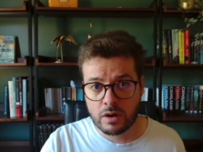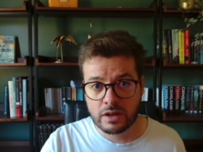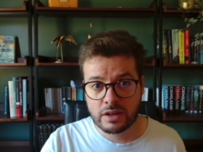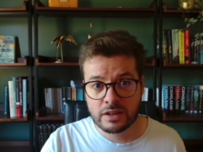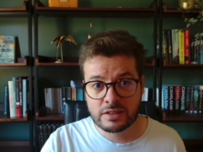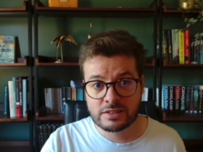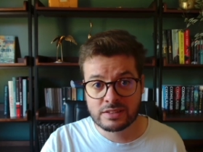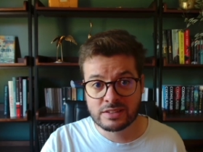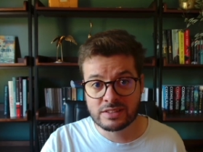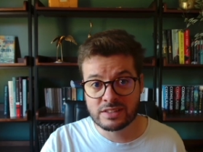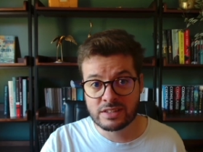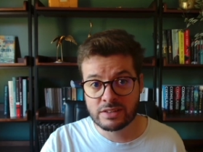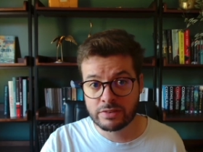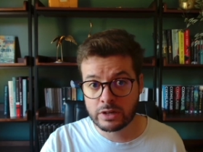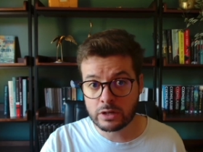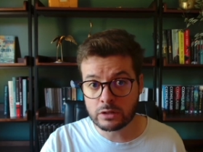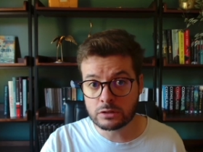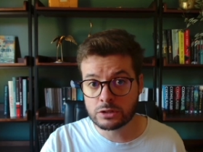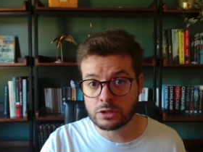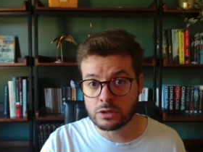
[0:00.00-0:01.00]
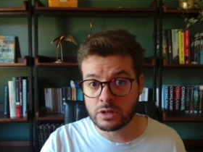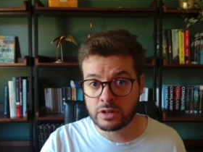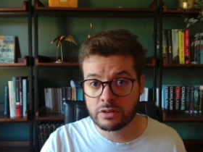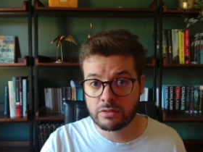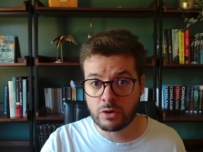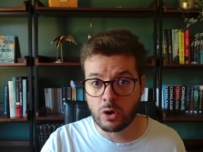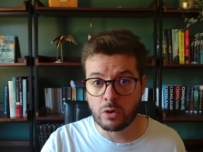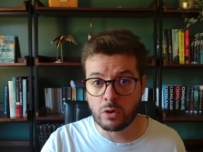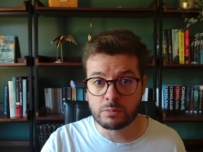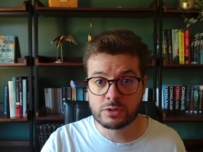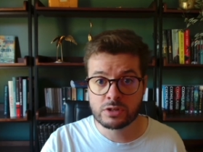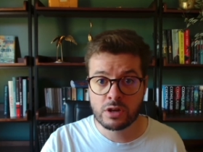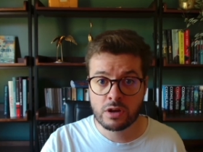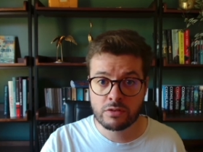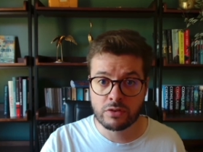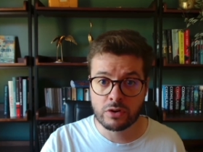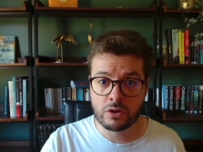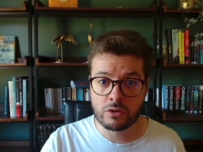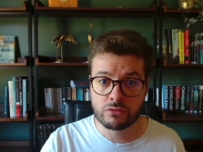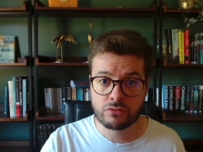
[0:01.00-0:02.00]
it's difficult to leave a home
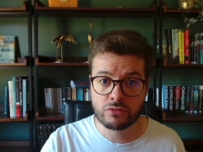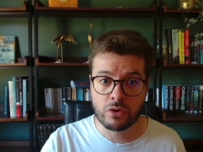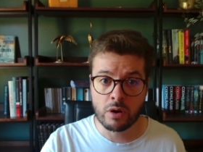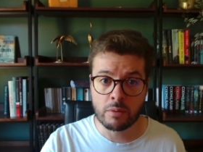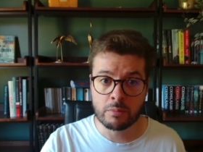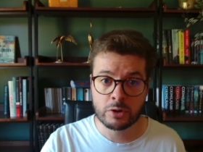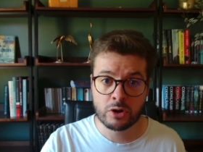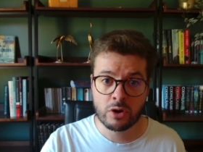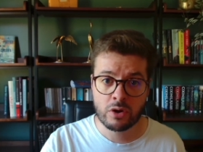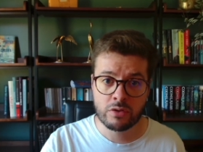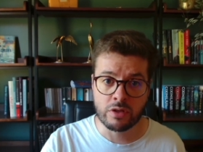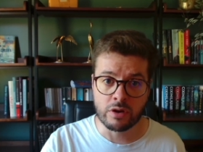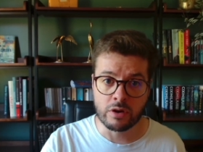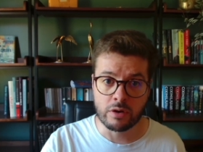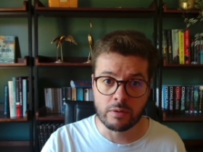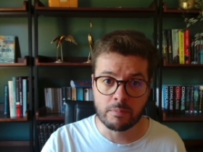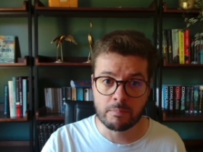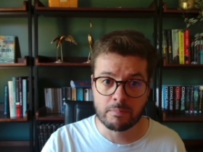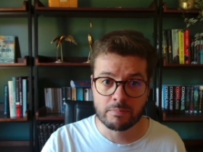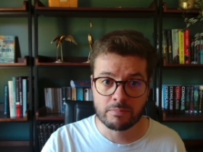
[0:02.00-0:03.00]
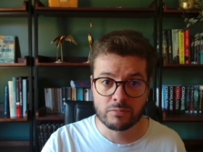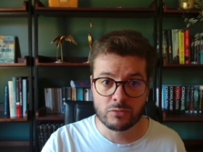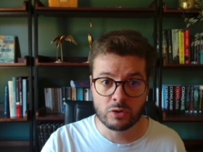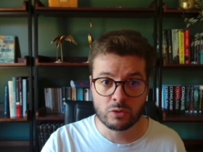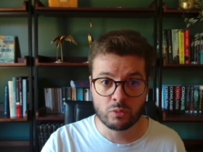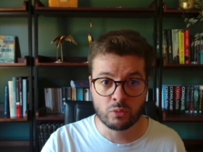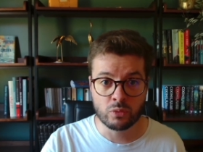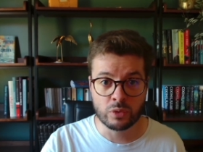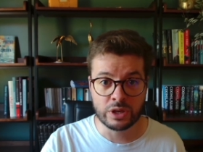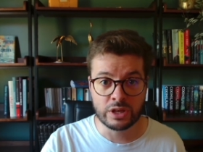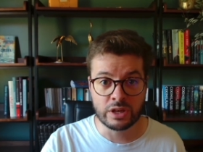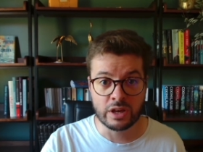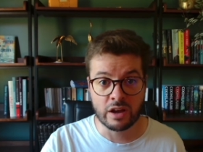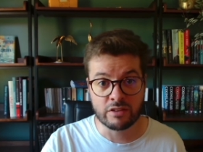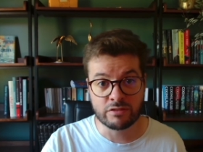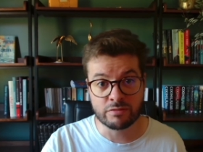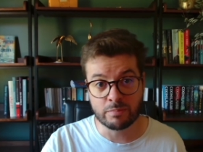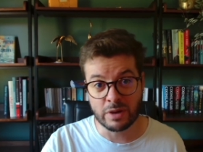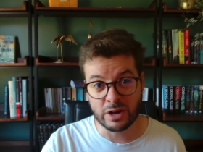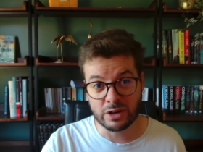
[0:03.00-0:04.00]
server from another. We
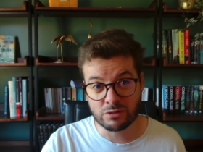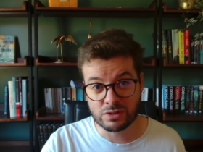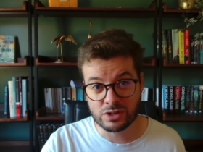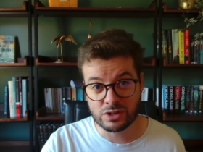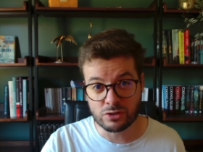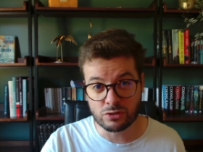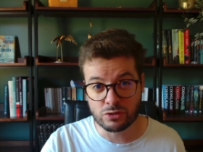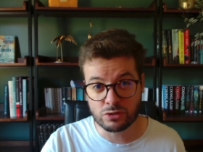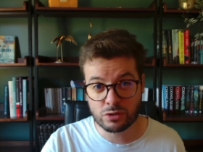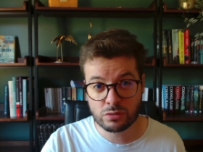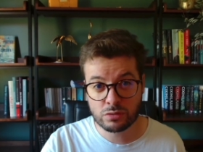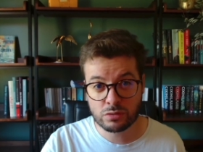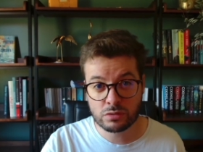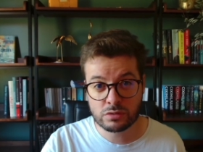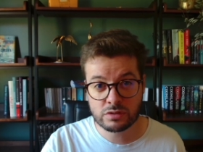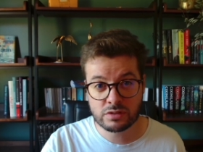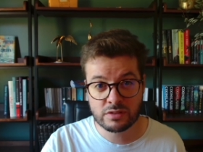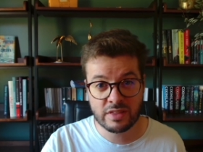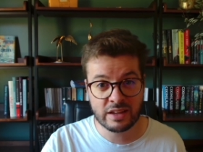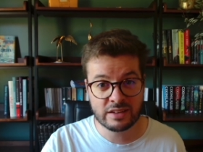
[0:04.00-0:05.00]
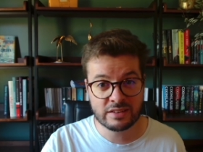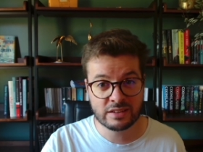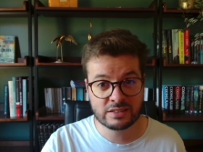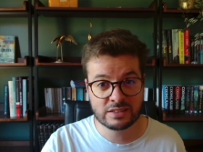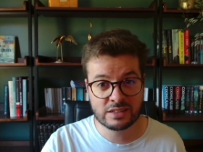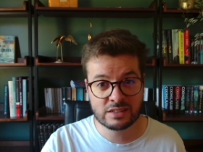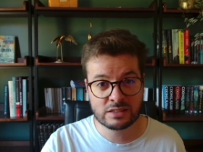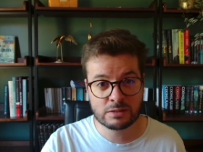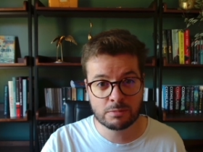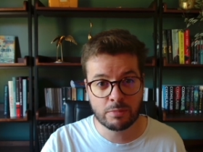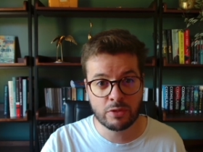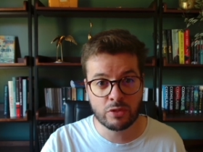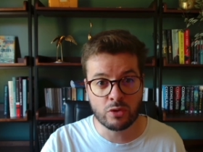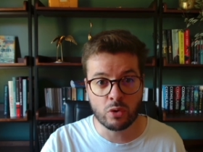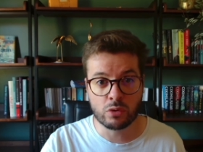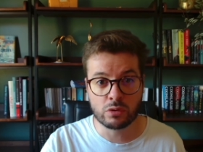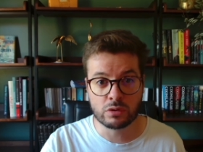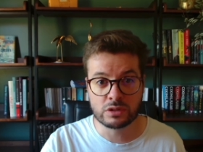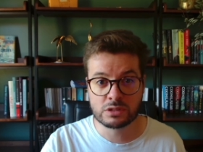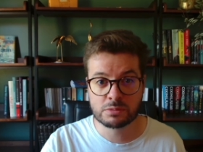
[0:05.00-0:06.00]
have migration tools that exist, but the
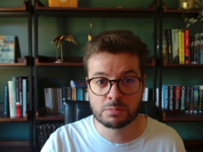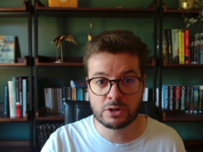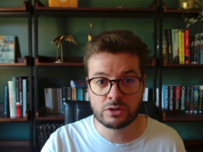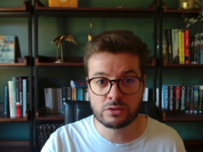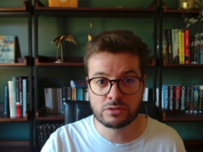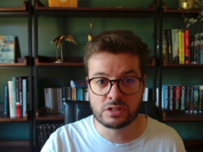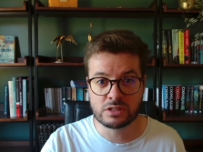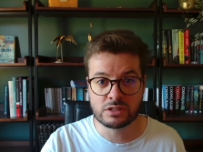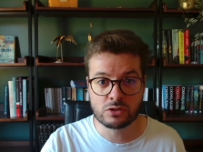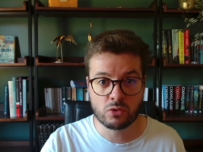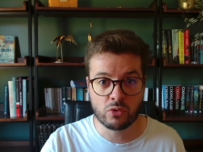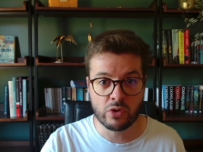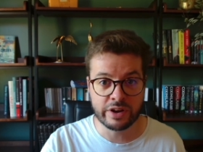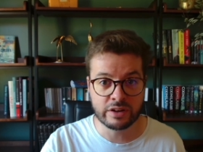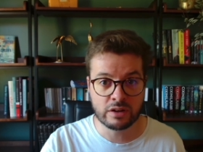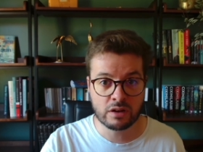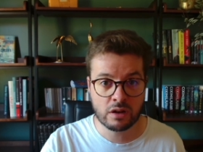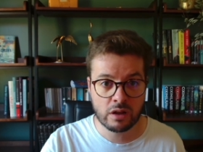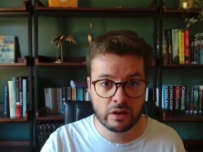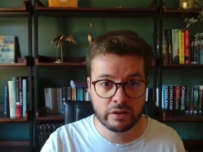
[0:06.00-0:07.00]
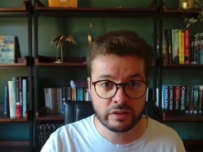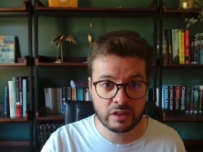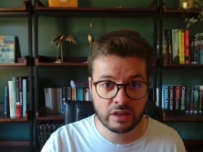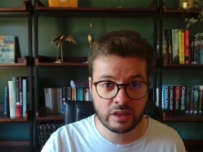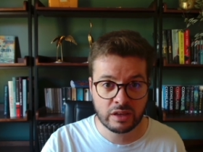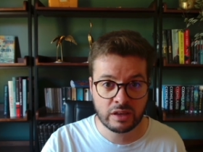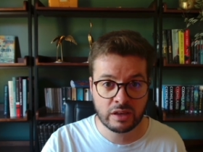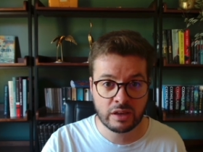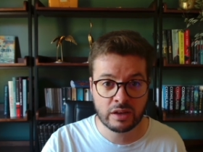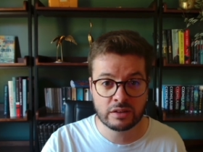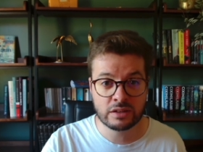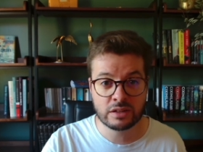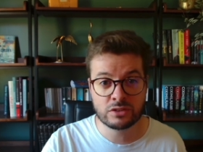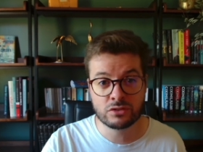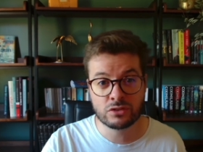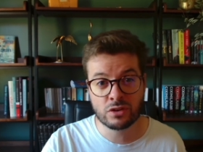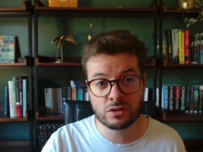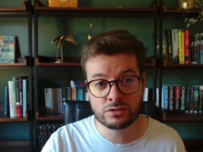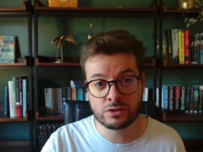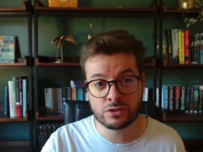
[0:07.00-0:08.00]
whole experience is quite clunky and it
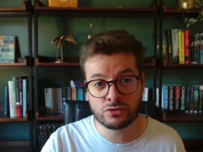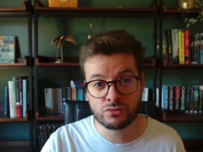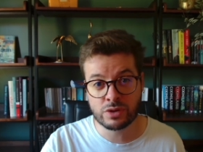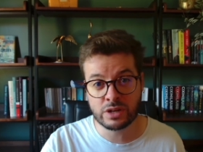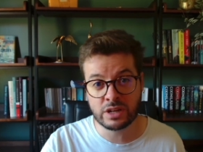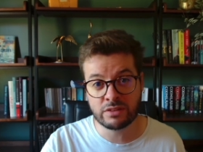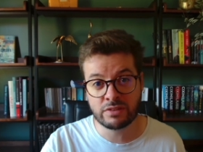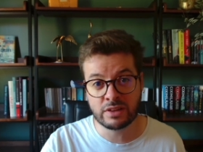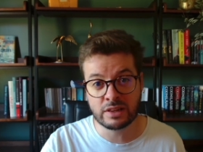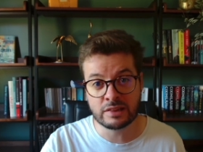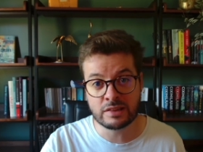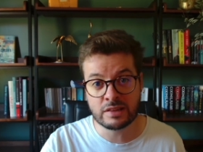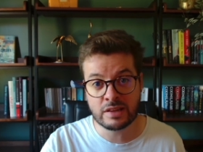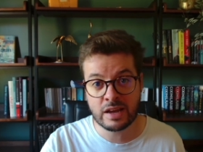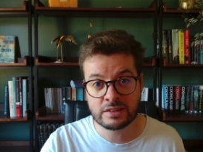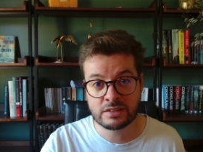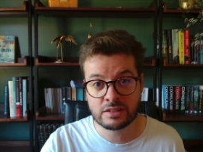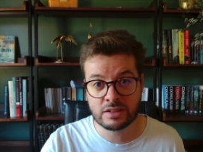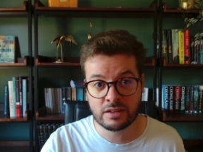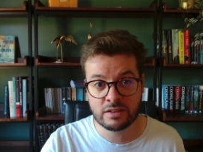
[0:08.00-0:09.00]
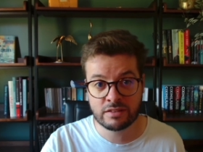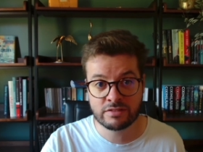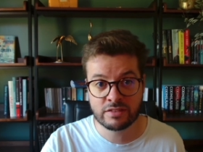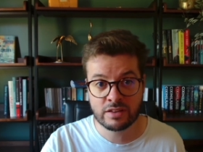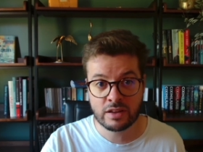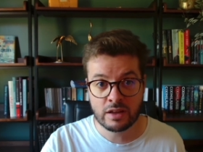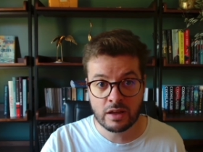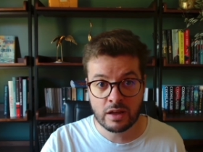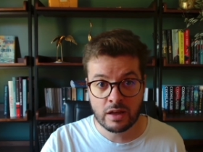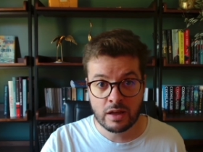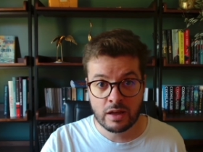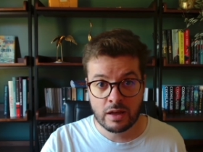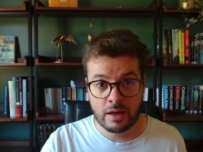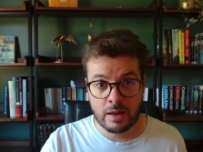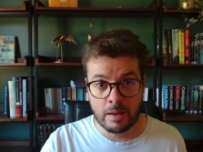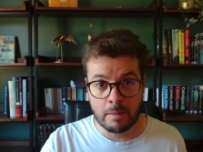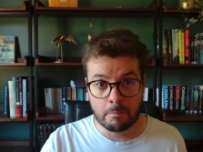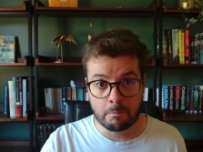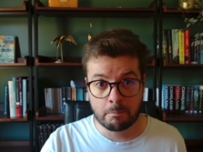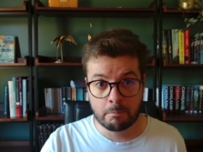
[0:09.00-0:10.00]
doesn't really feel native
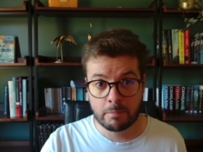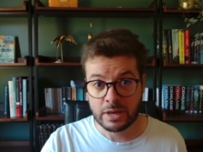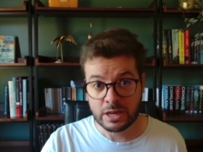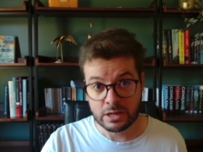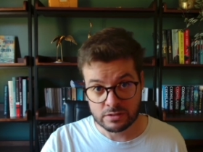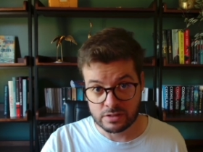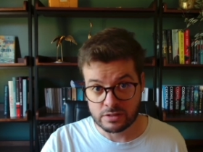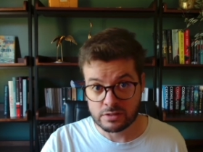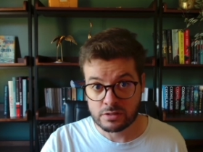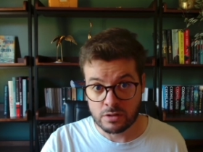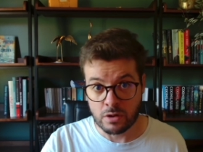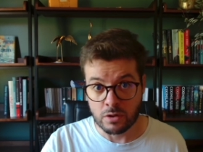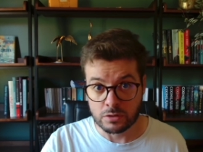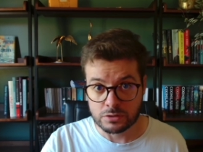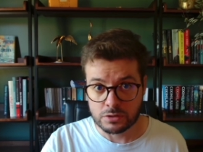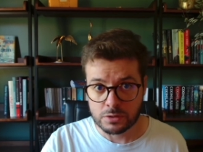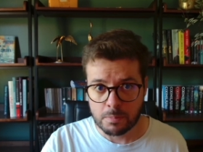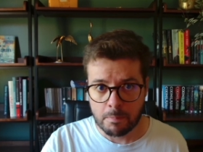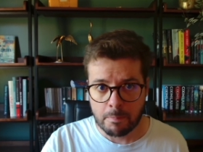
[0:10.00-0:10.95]
because it's not.